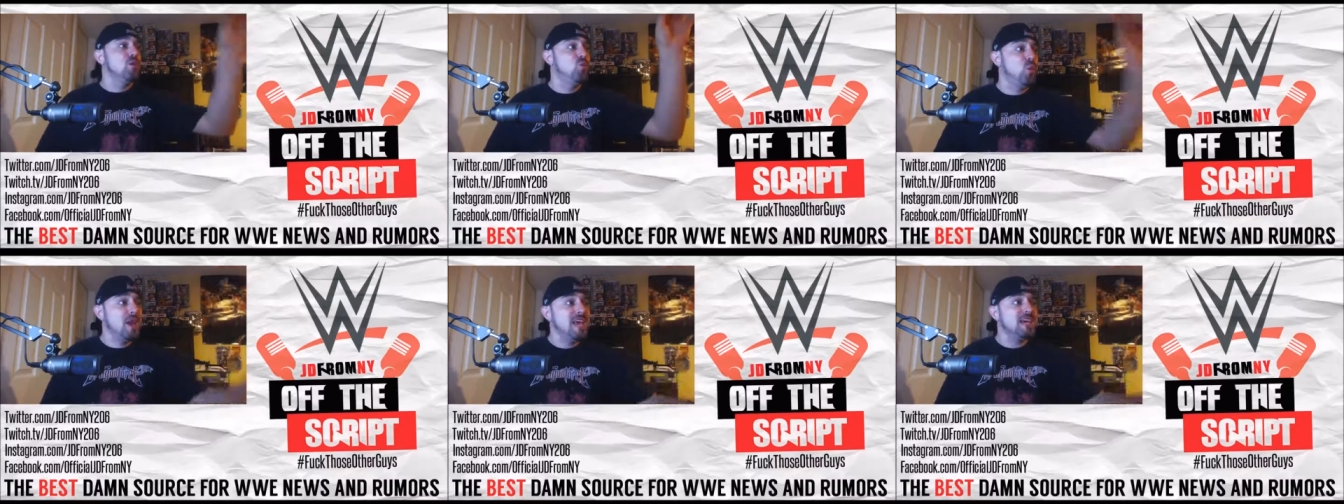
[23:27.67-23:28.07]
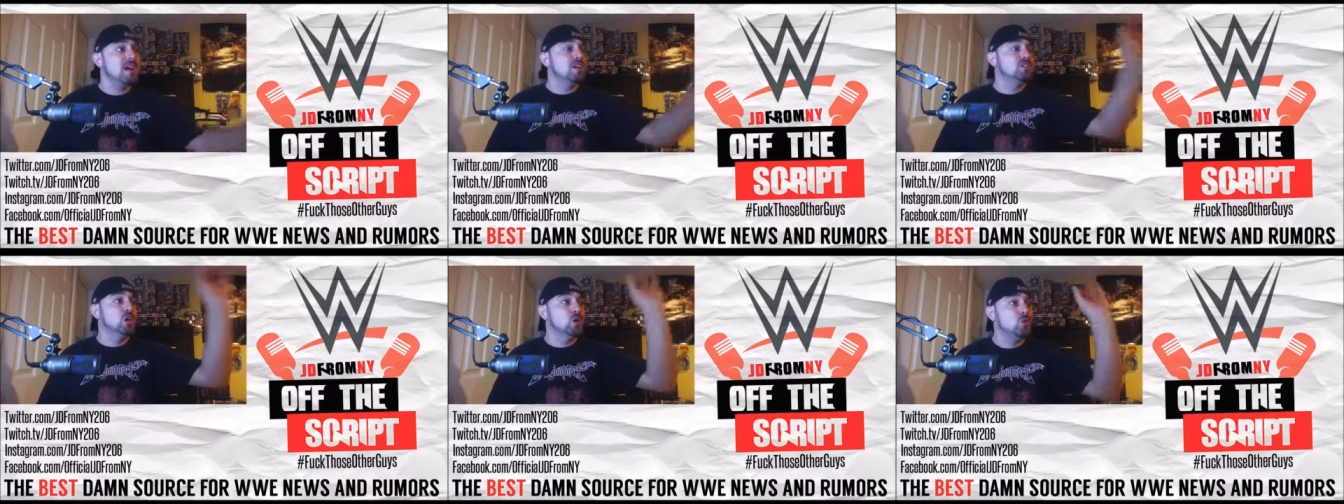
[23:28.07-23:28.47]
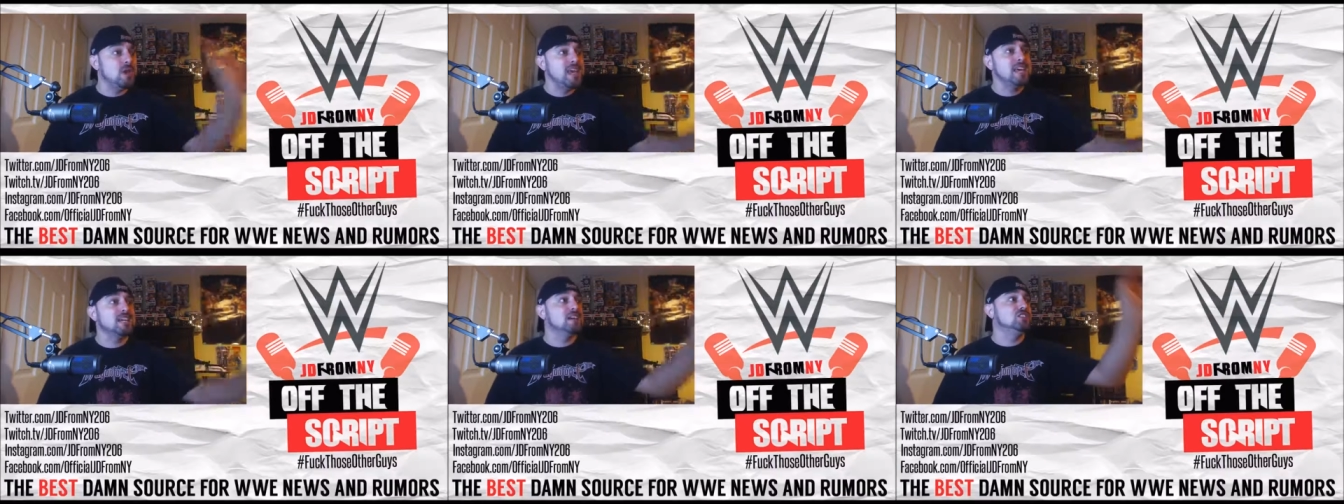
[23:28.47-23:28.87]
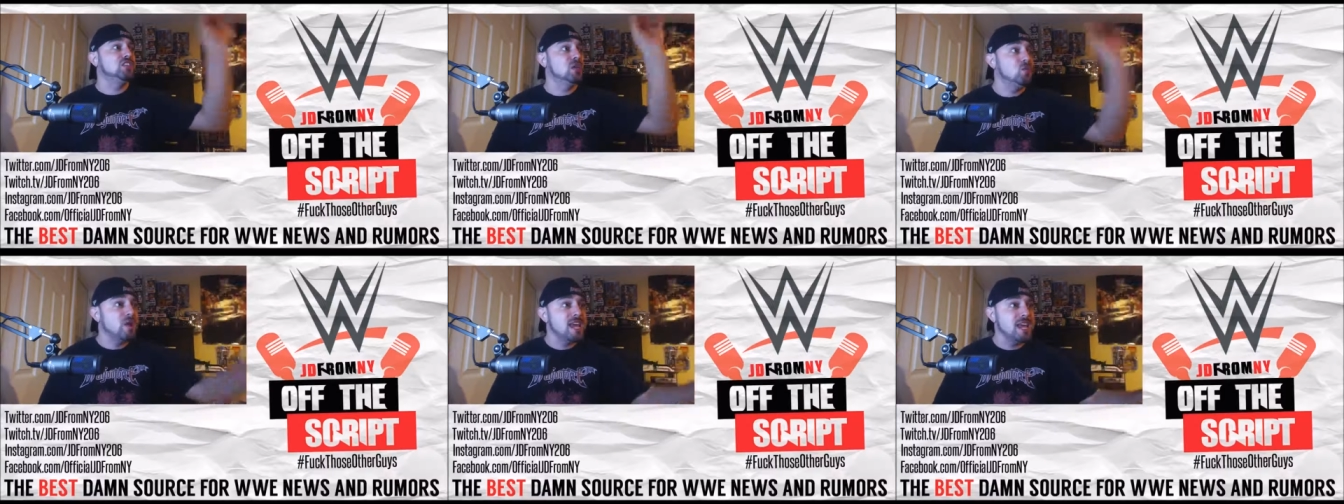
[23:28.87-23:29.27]
week to week
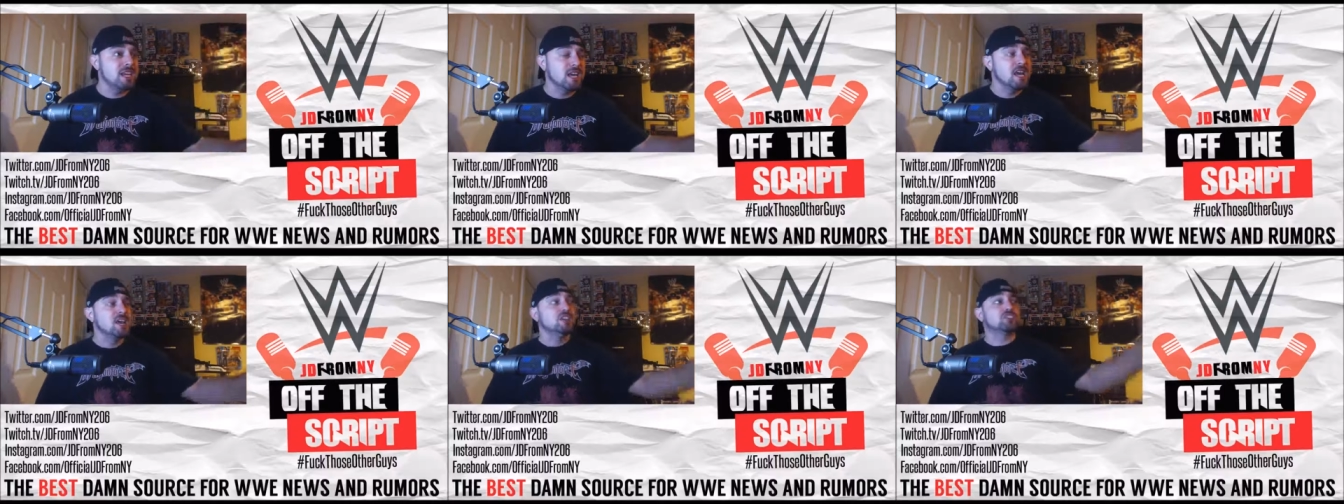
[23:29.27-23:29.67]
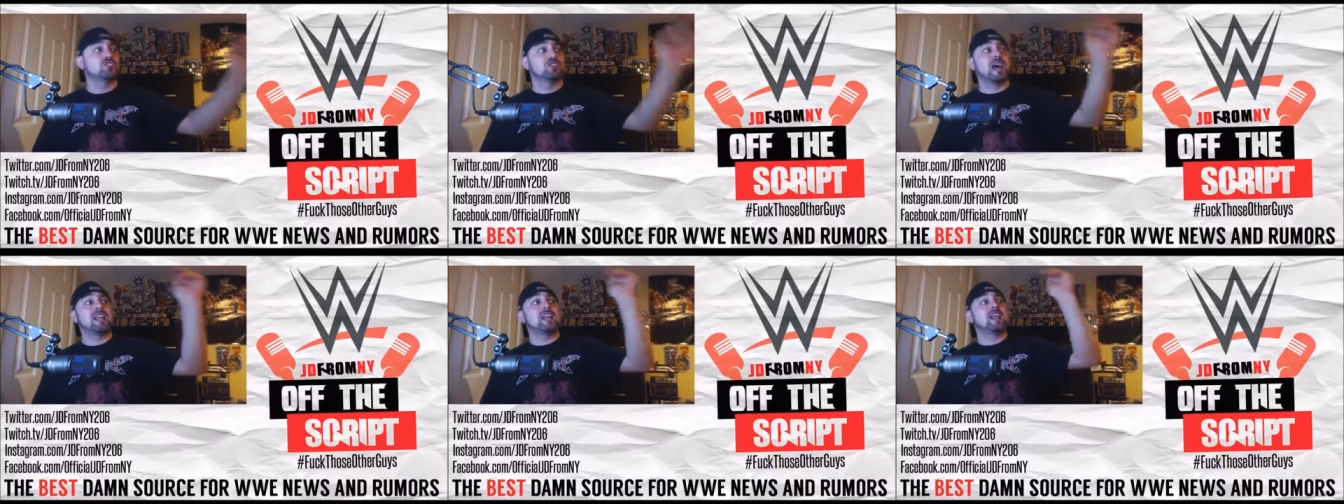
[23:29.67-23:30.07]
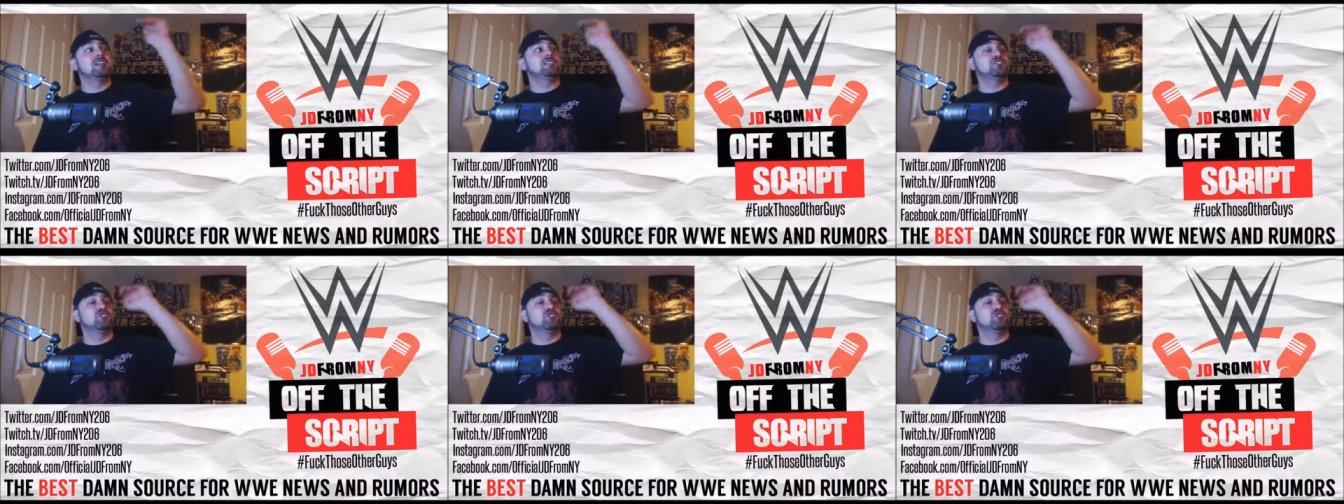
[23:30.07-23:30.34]
to week so that it,